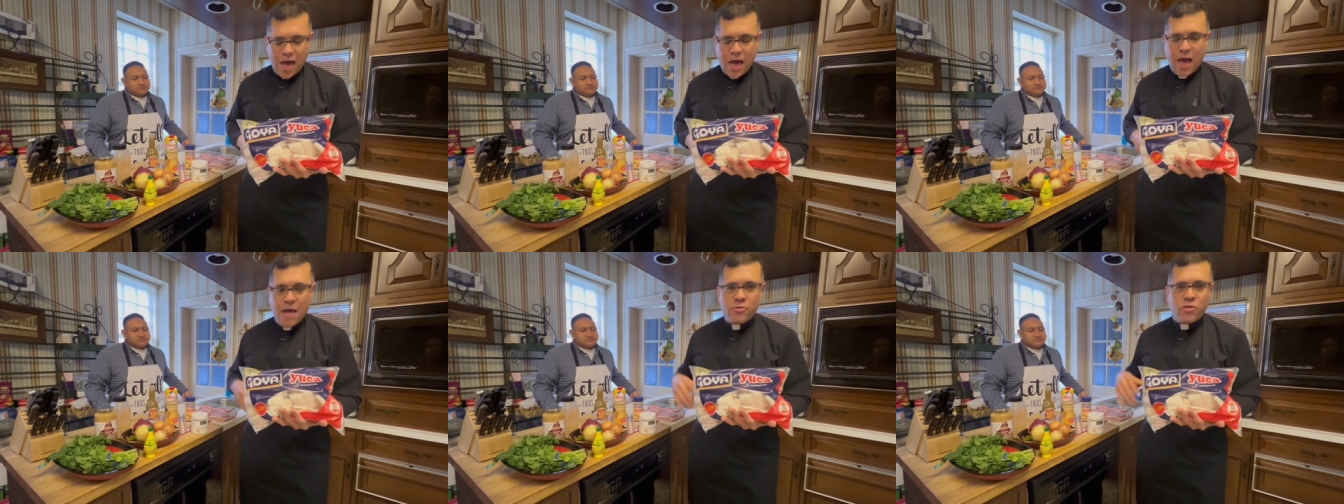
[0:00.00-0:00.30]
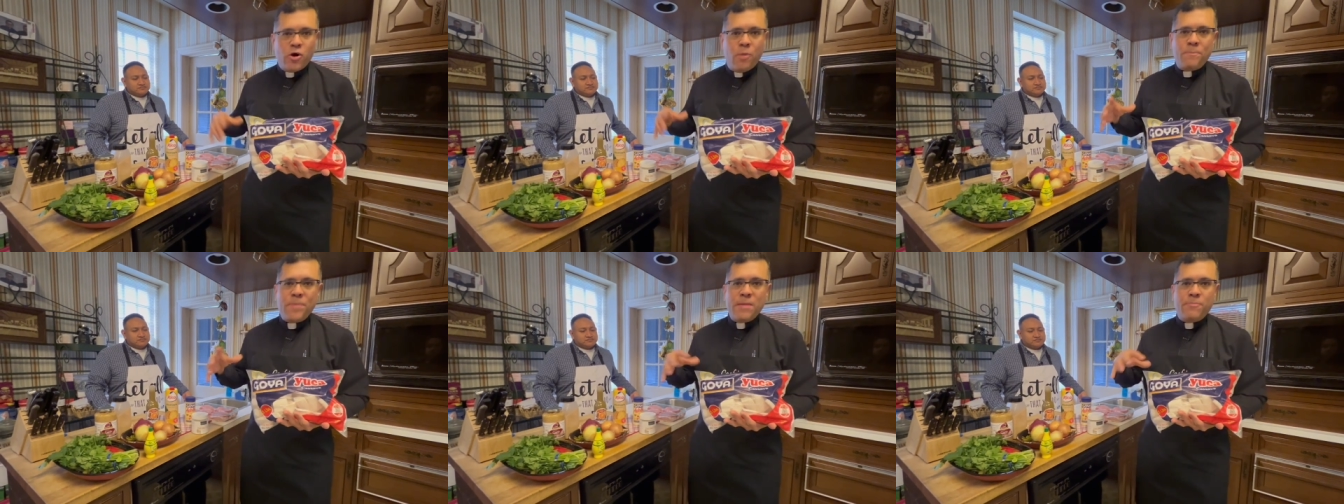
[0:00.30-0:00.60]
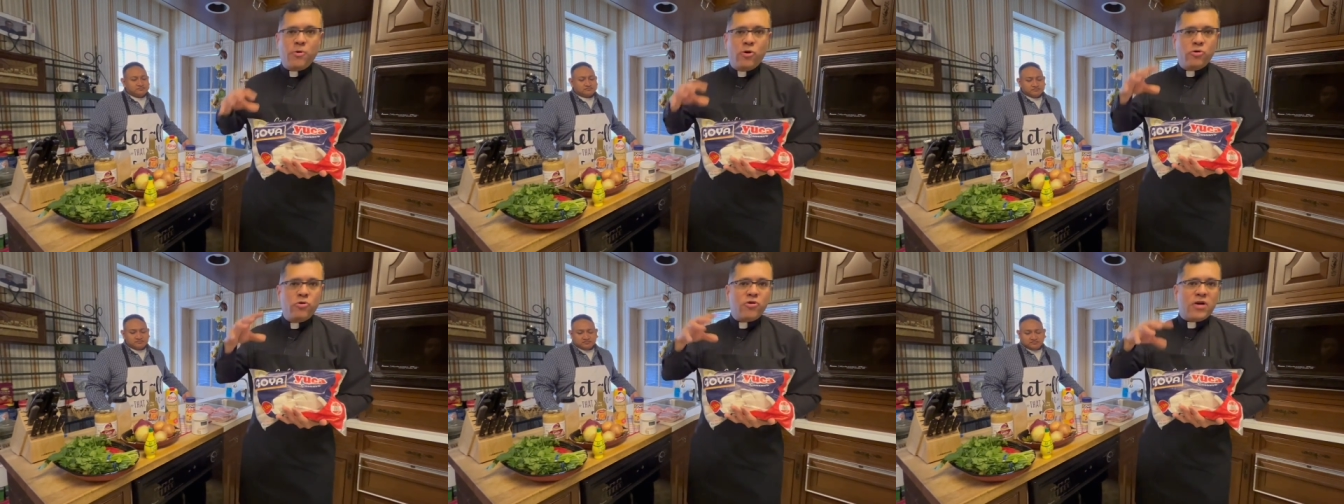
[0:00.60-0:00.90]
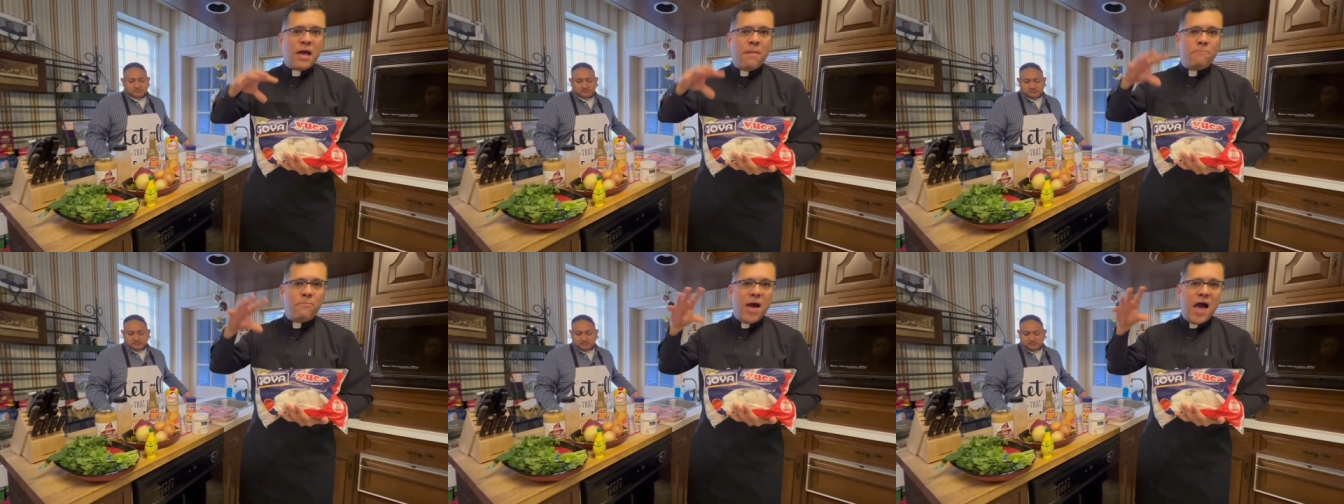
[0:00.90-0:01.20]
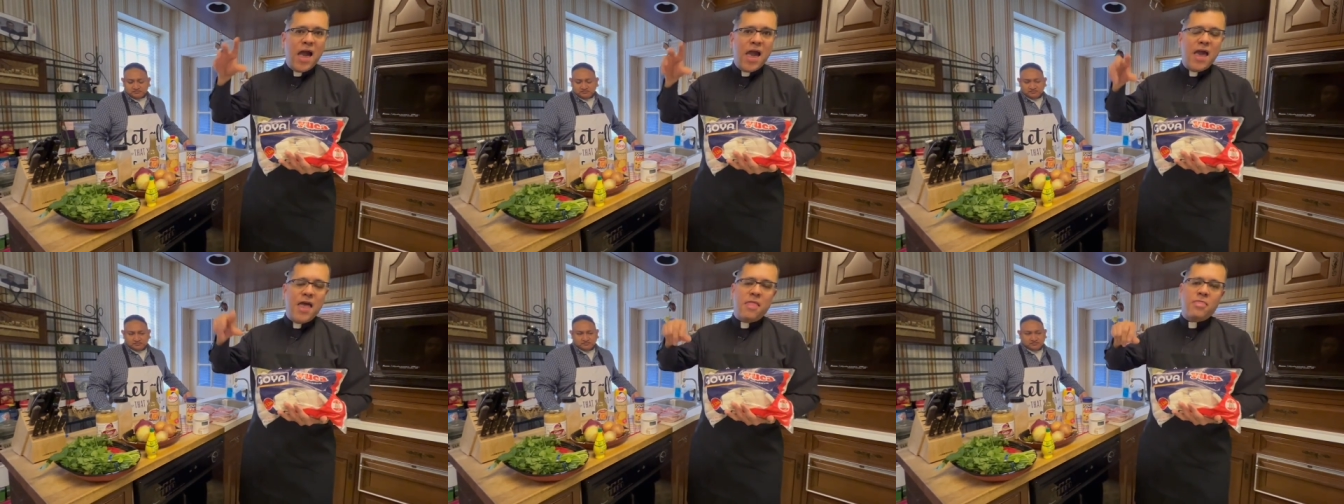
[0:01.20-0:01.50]
Some people, you can
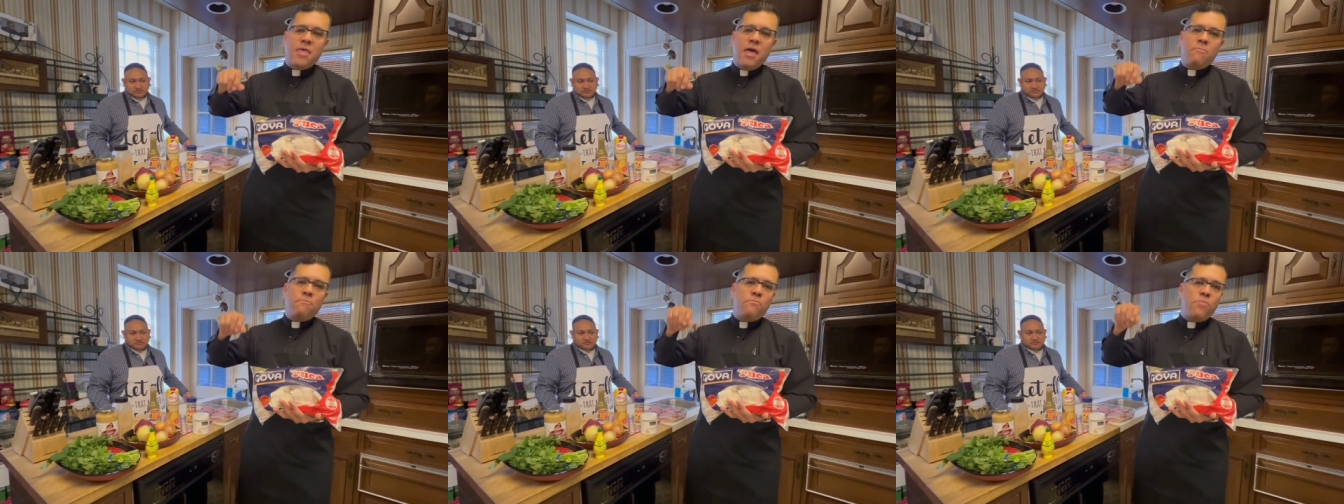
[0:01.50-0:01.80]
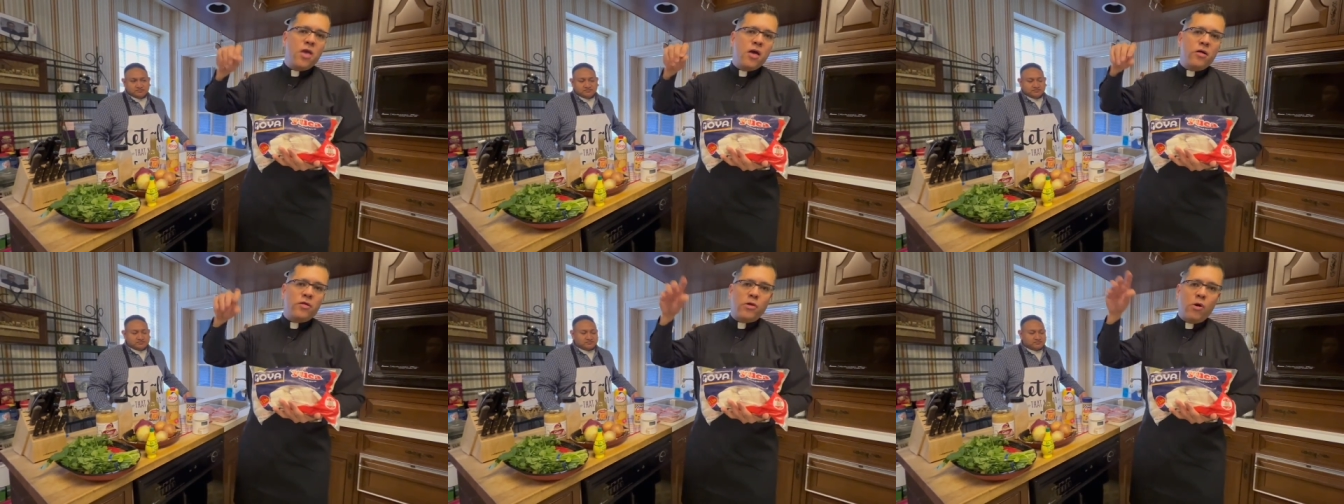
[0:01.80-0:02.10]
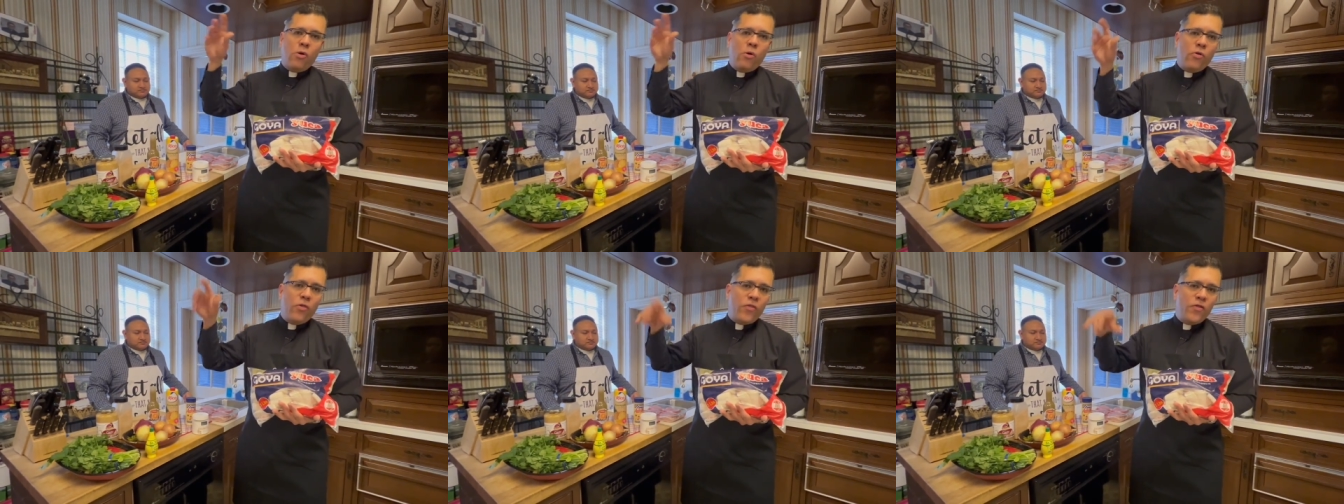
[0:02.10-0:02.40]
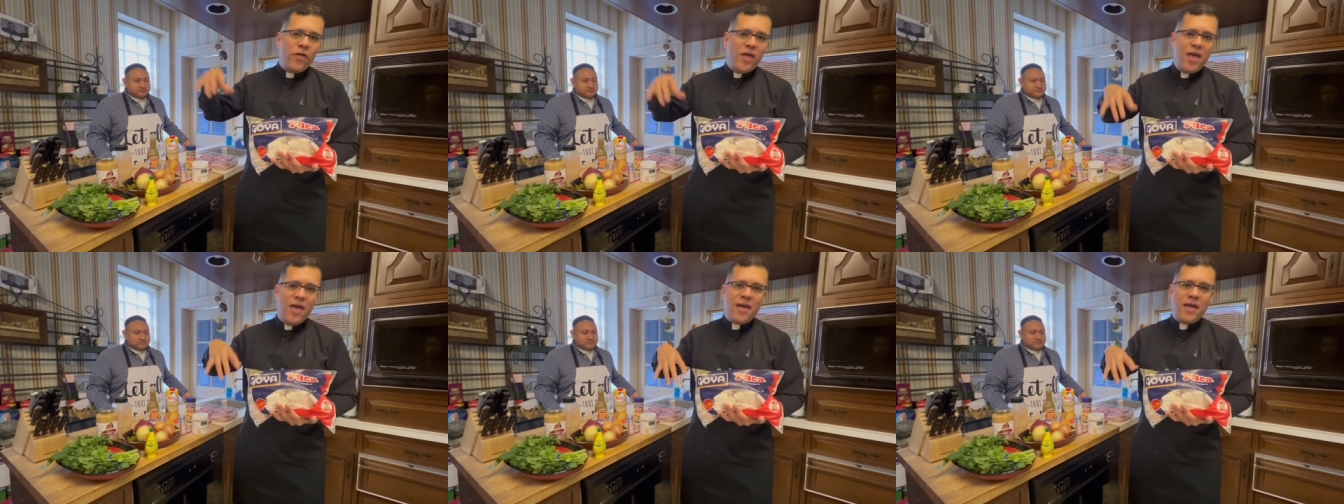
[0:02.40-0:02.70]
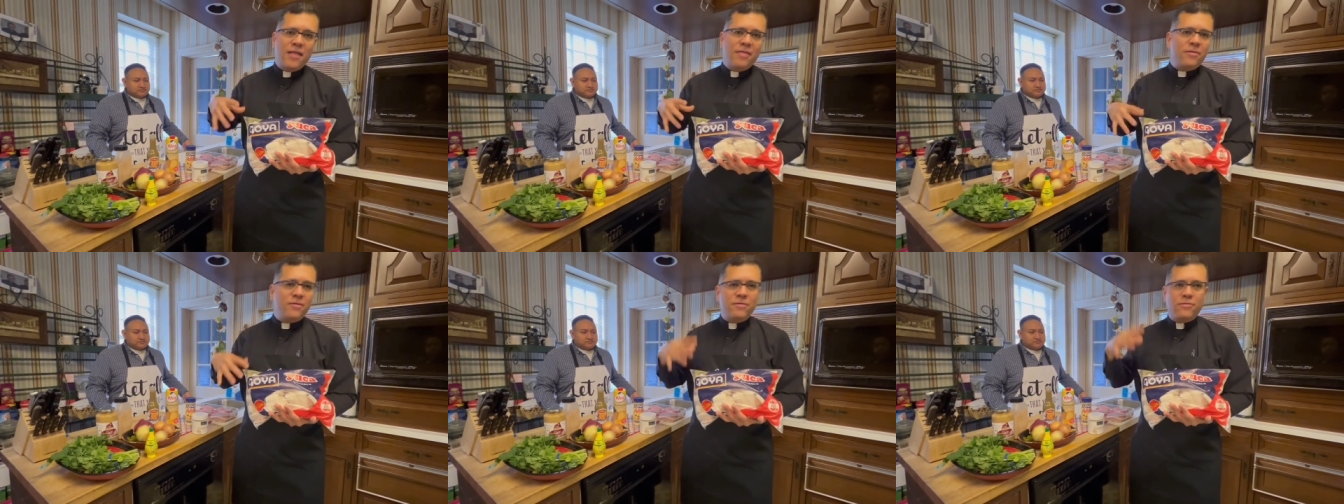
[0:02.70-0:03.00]
buy it and then peel the whole thing
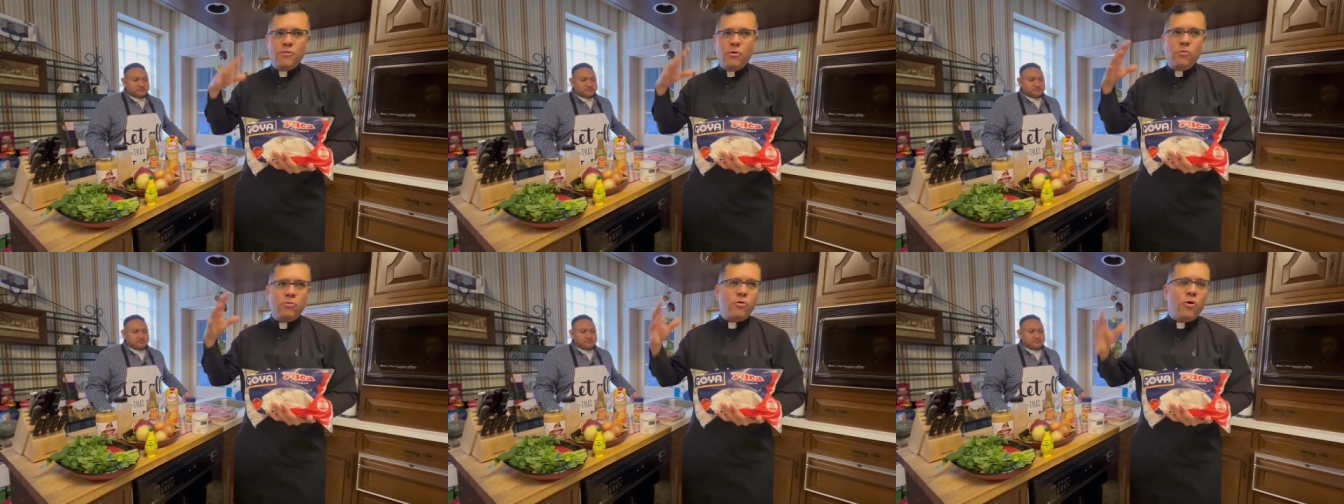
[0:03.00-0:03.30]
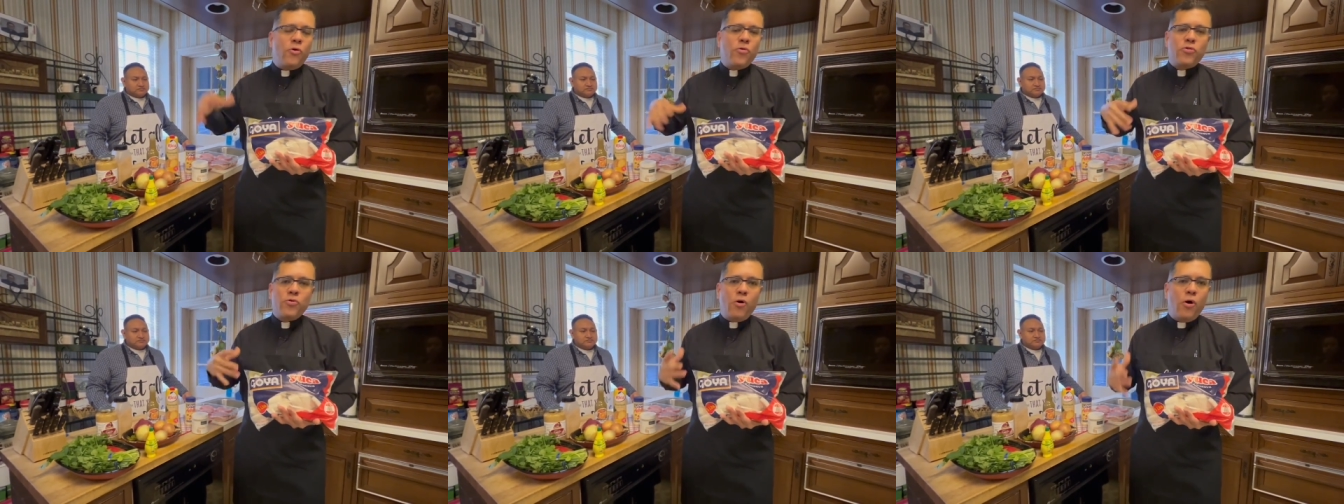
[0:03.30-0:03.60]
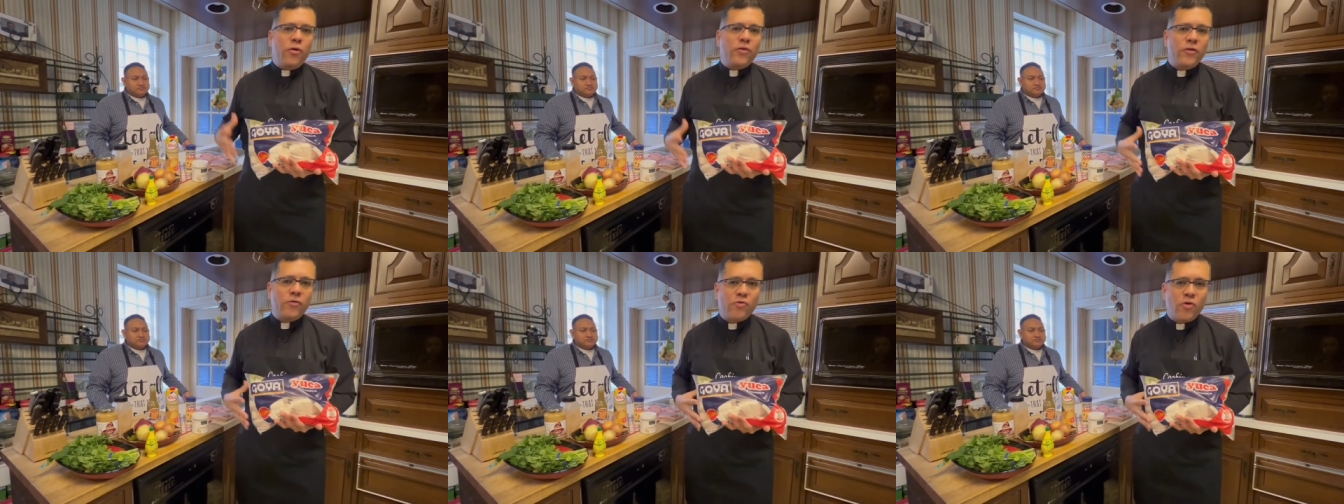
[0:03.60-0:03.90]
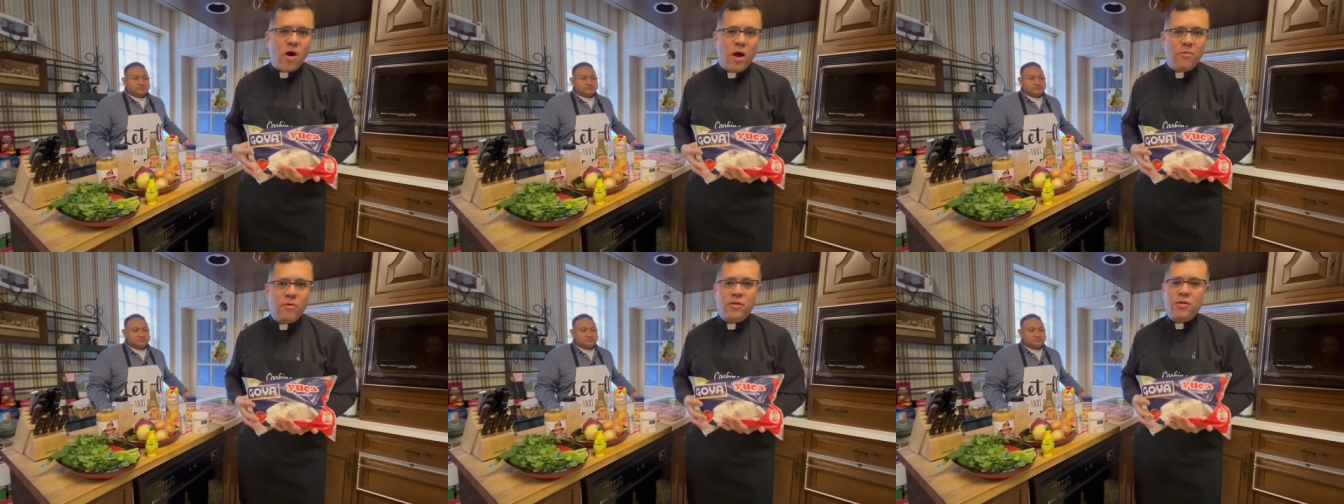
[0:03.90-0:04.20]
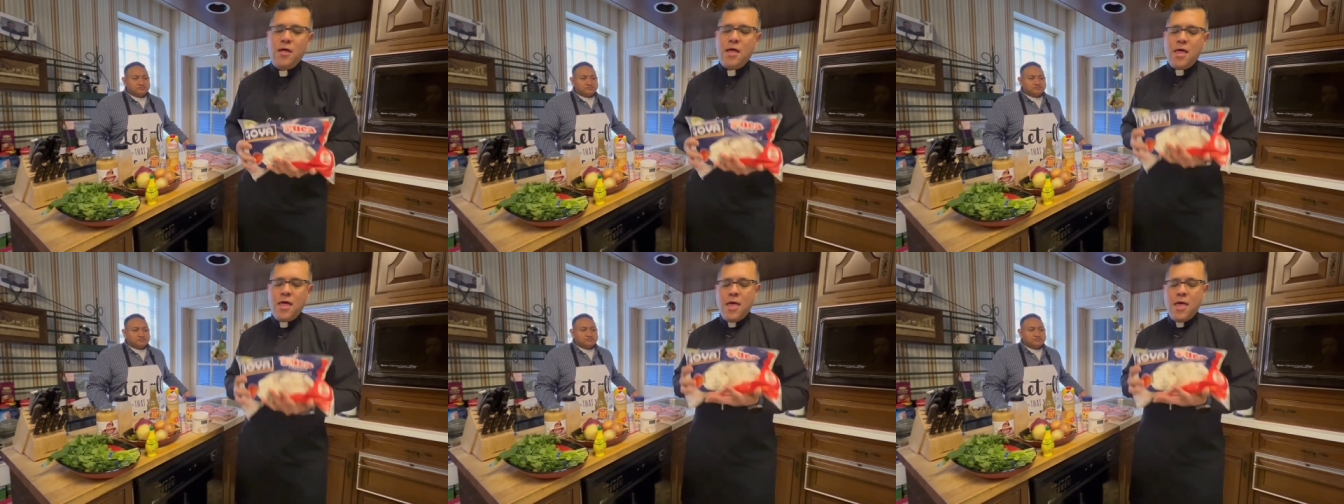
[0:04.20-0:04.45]
and to go through all the trouble.